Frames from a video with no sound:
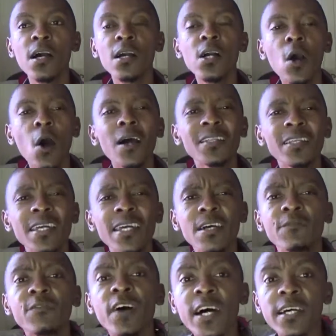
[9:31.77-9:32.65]
God
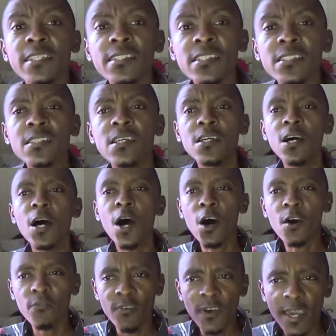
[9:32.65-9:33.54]
gave us
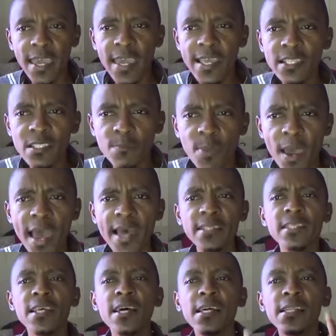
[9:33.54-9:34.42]
of his
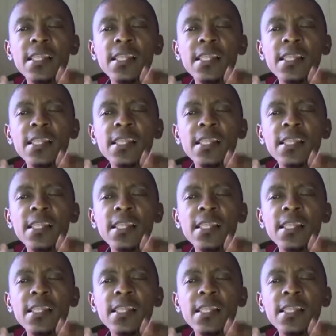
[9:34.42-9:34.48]
best.